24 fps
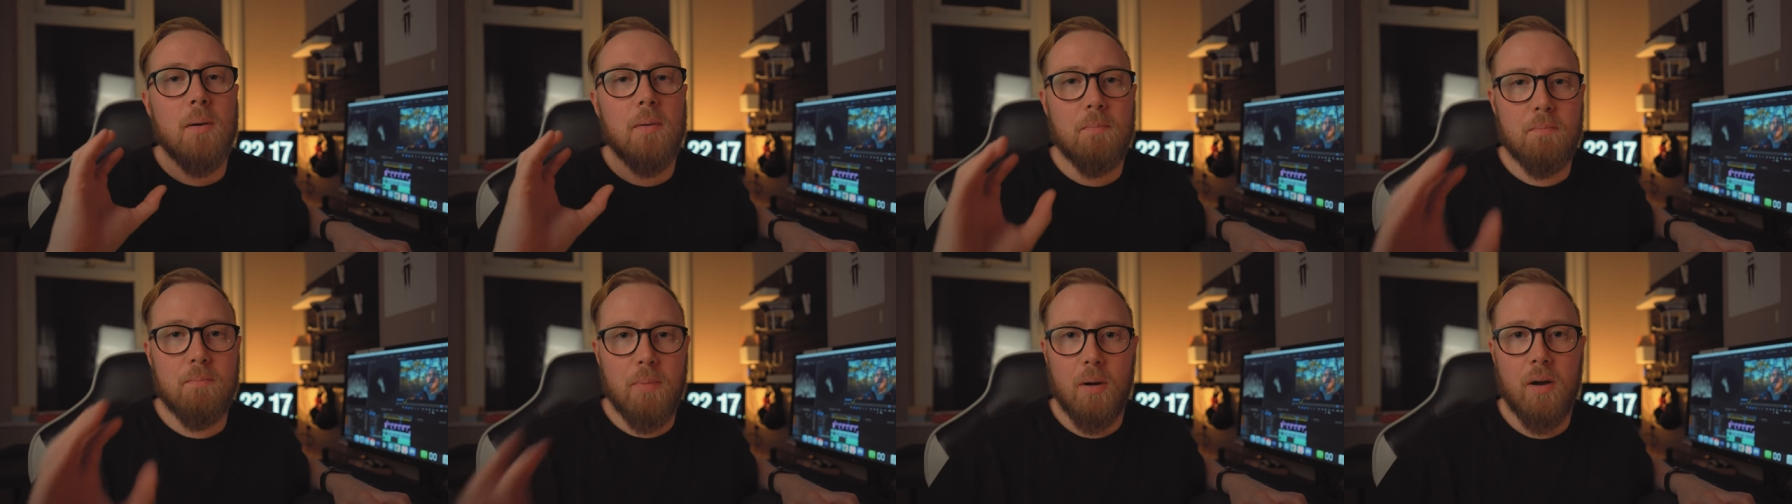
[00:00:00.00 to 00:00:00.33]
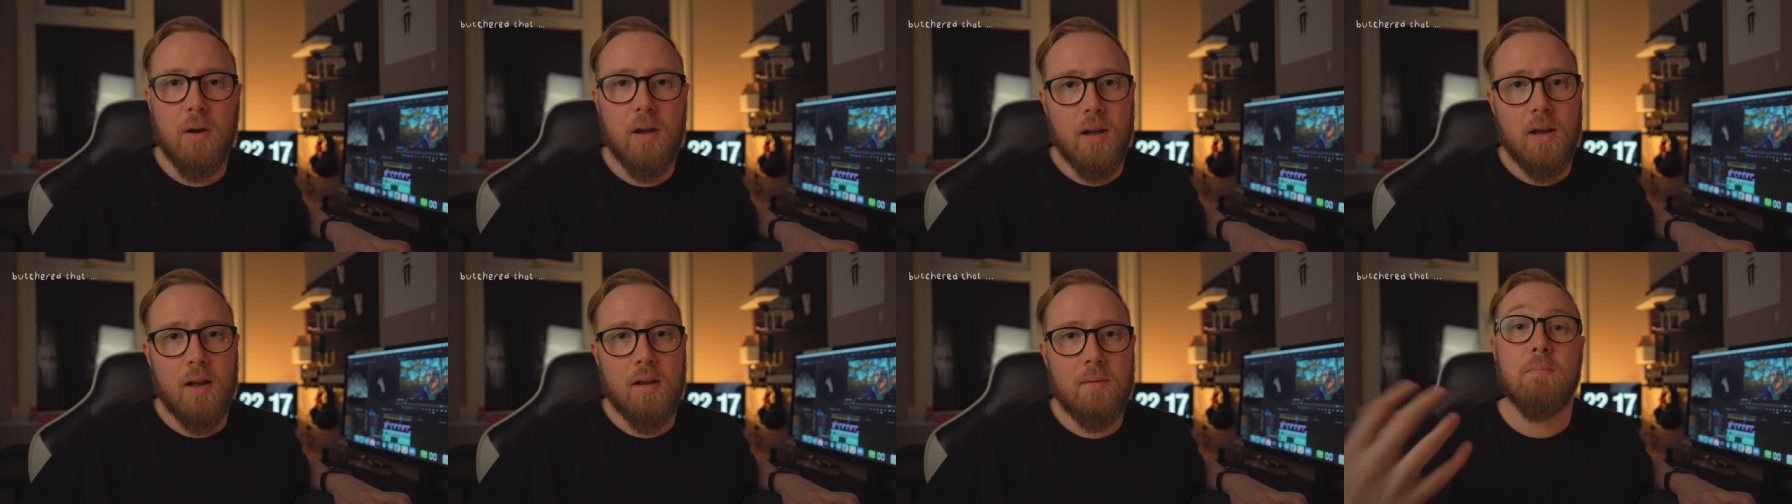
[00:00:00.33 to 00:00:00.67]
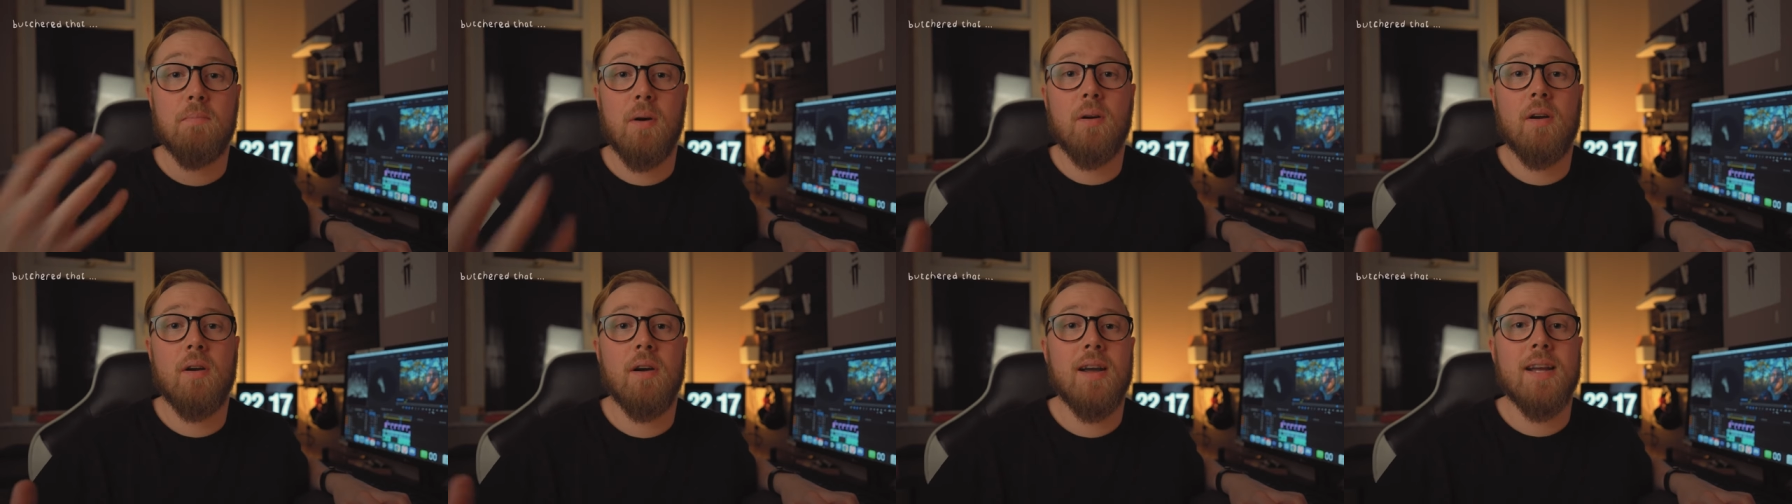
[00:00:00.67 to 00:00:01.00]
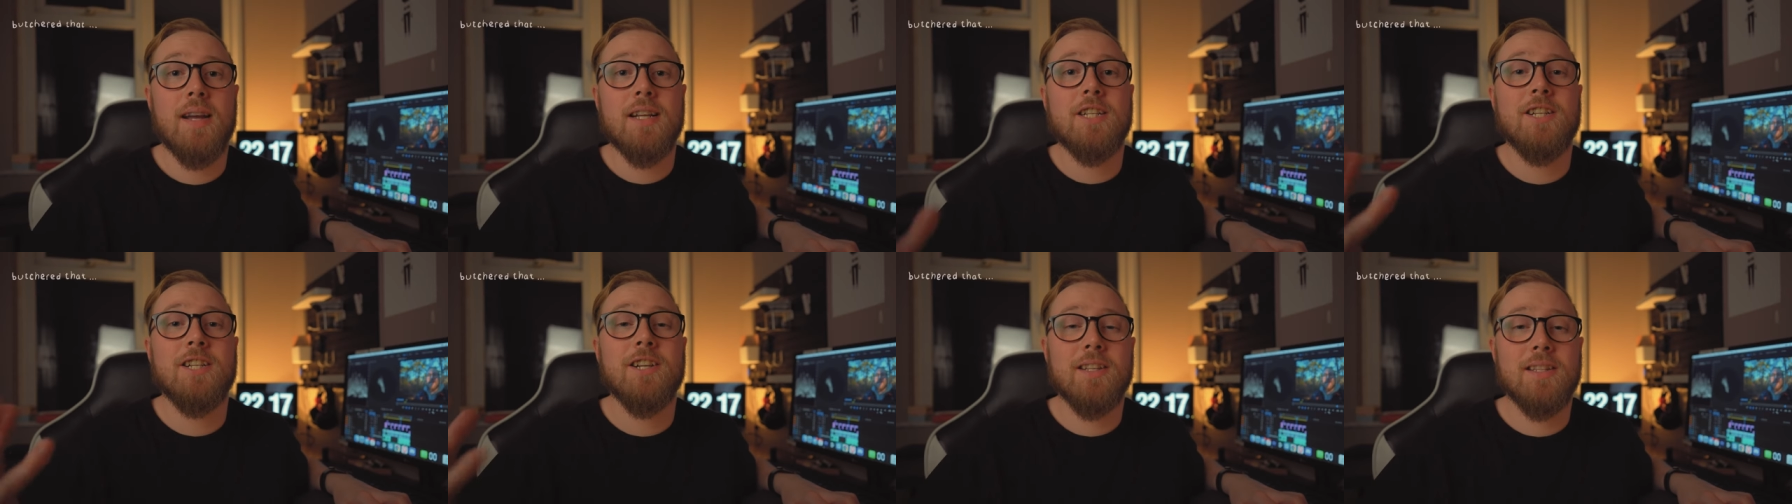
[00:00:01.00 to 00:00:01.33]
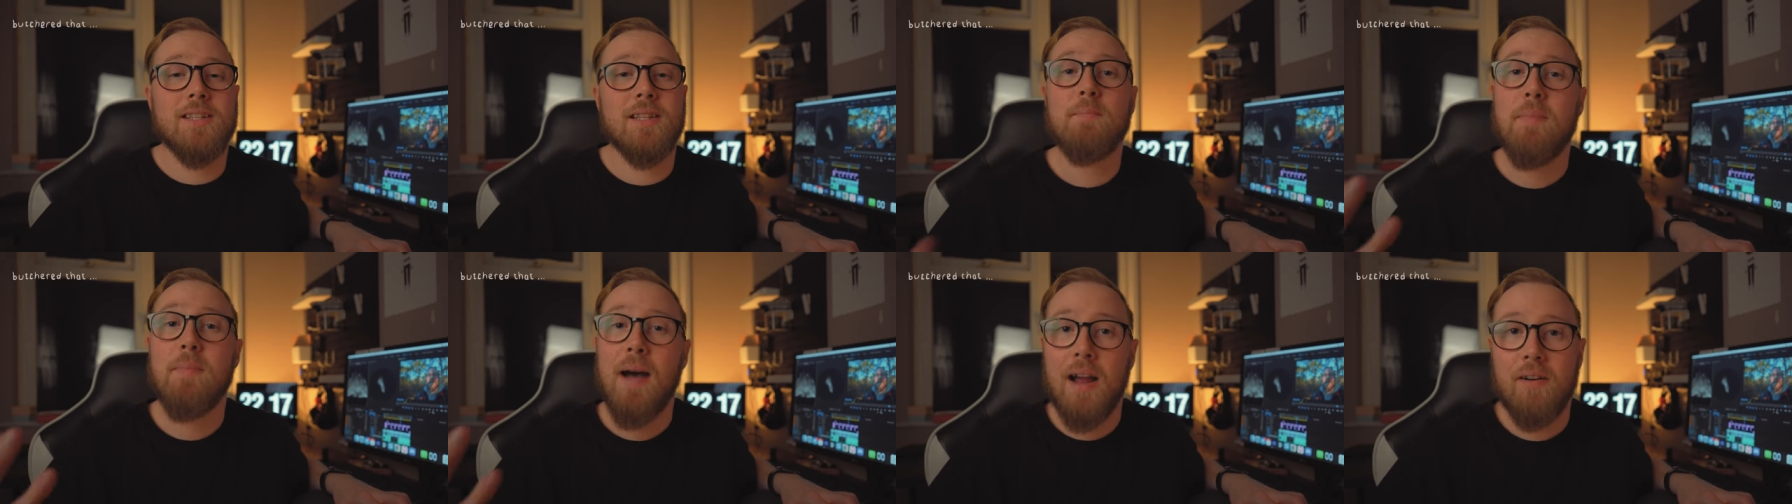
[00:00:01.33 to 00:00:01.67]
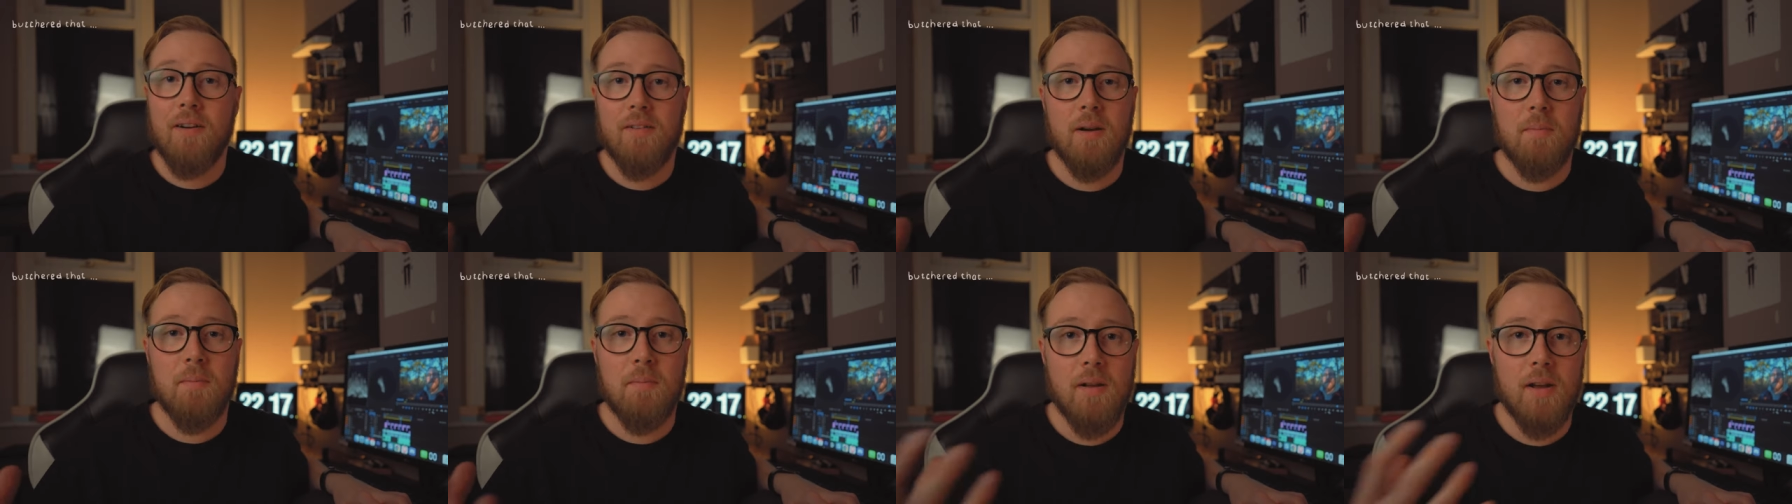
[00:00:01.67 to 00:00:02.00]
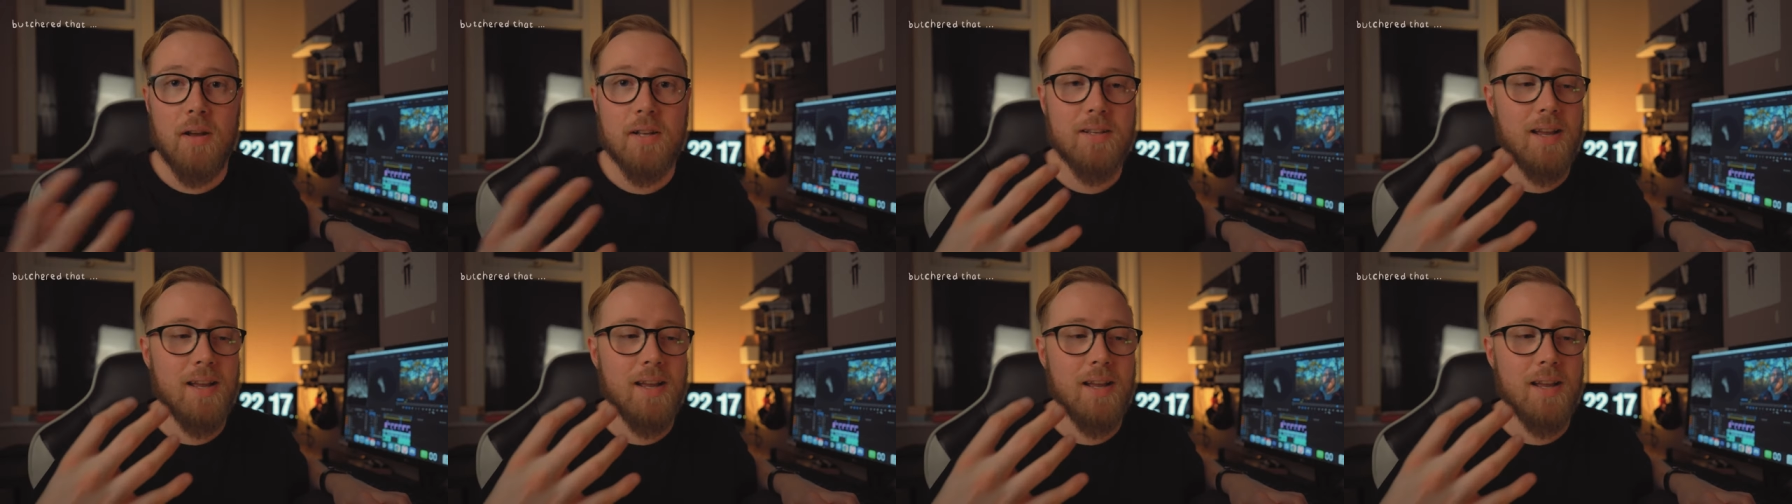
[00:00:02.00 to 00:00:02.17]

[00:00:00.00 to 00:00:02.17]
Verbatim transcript: Bokeh. Bokeh is just the background blur.